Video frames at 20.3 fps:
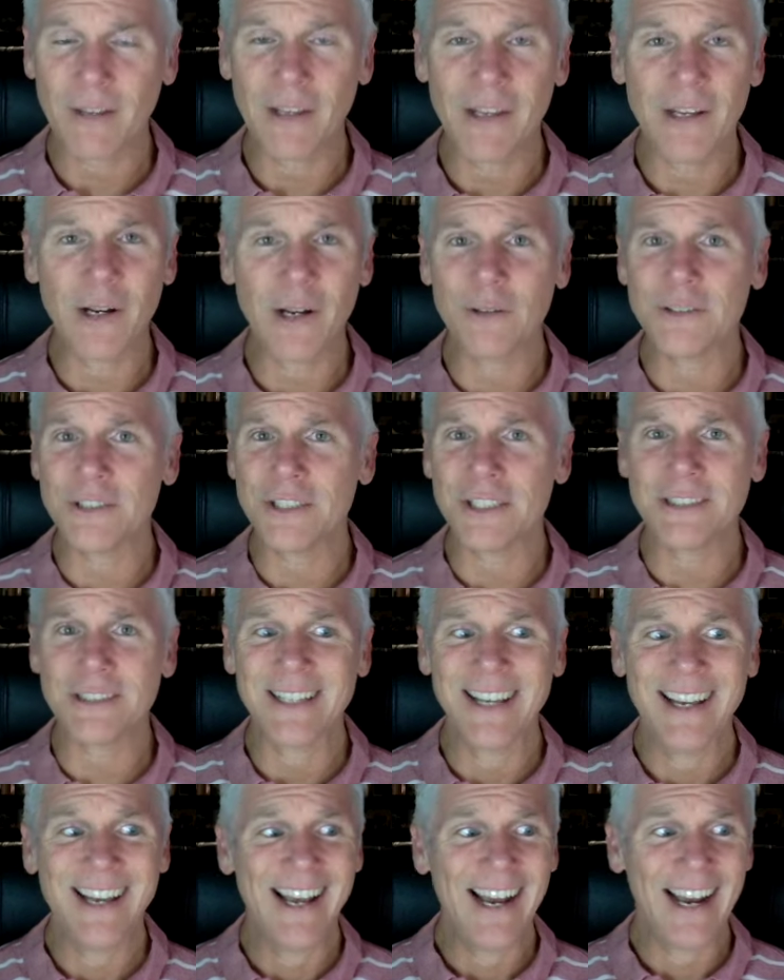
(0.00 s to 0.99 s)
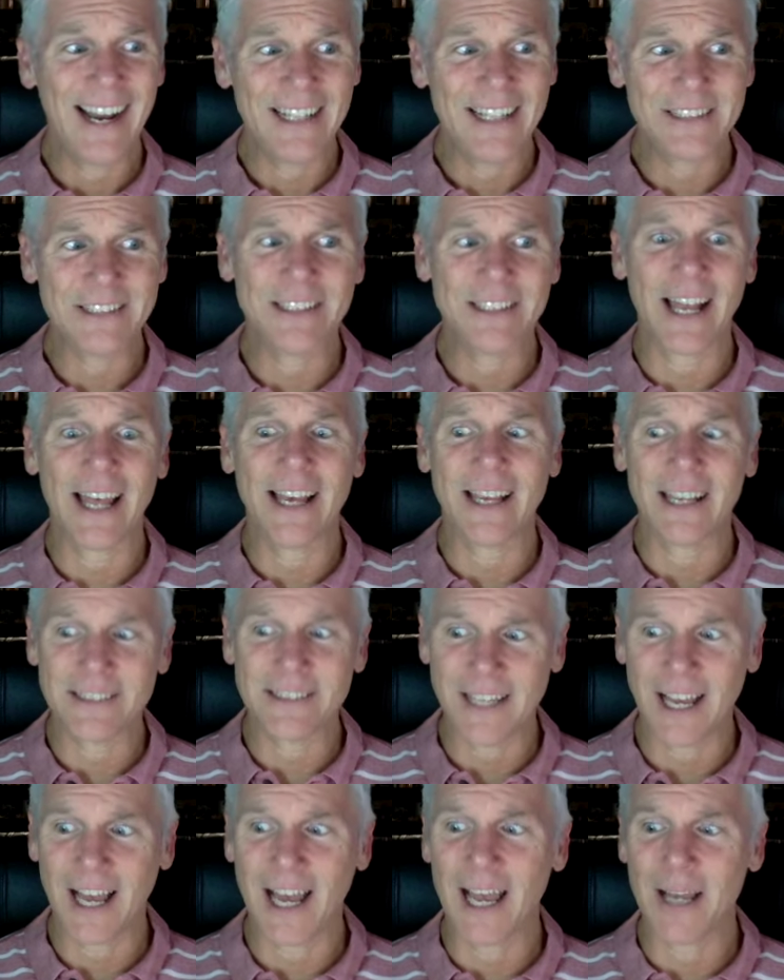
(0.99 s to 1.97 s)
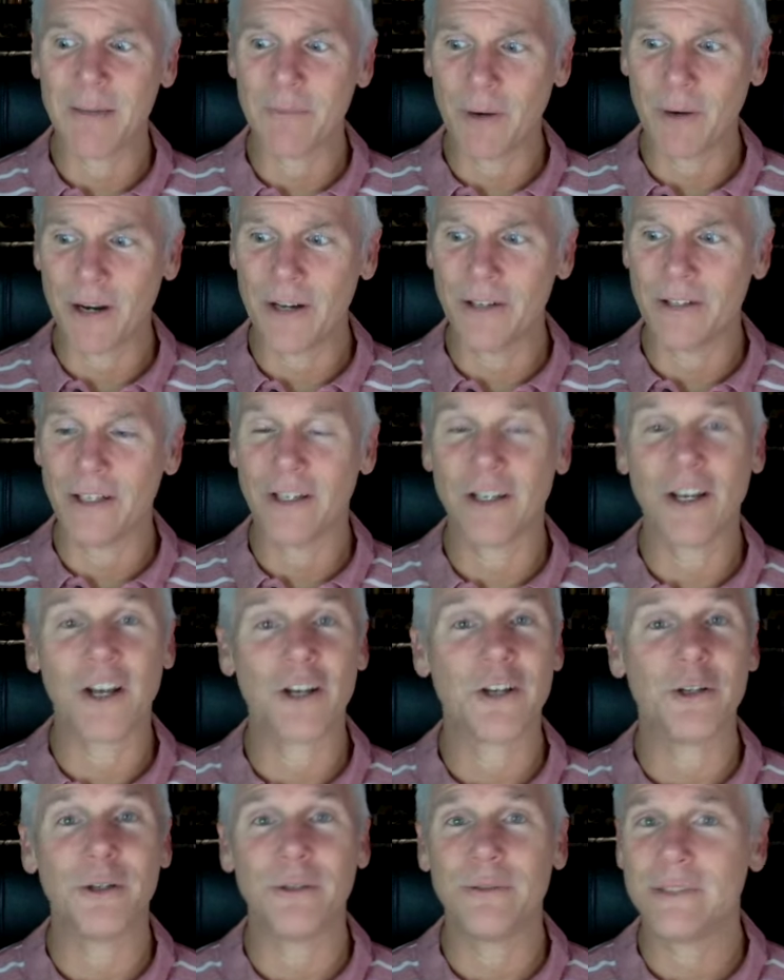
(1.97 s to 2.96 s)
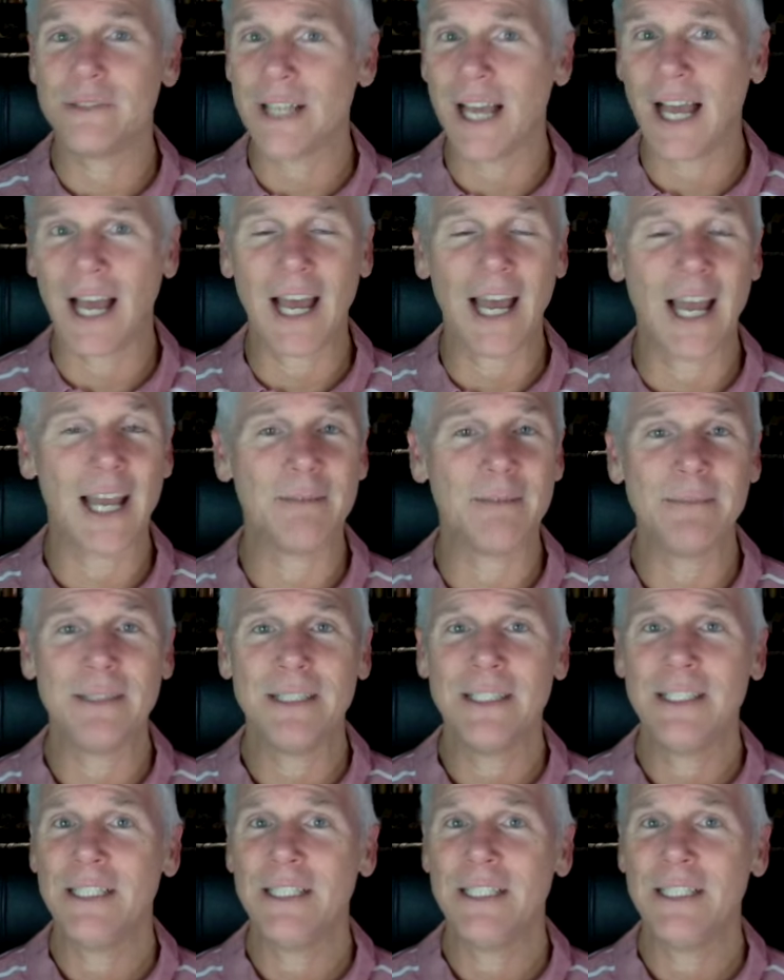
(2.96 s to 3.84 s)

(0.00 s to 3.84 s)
You know, just it's like a time where you're cocoon time,